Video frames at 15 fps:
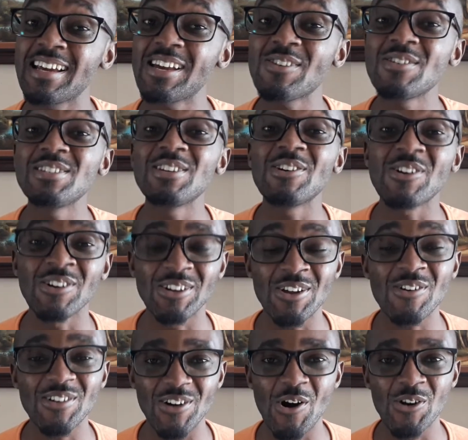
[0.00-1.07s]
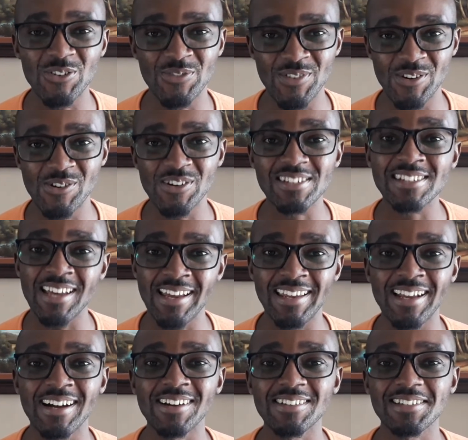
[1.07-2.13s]
Lwenje, your conglomerate entrepreneur, signing
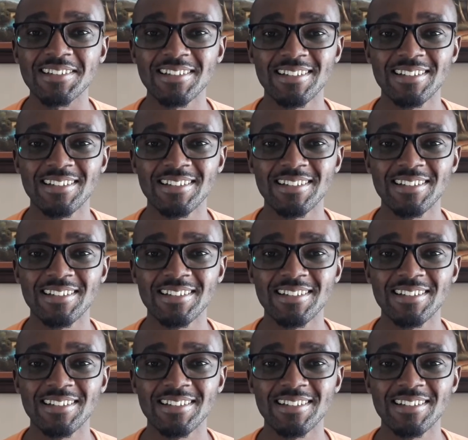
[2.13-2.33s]
out.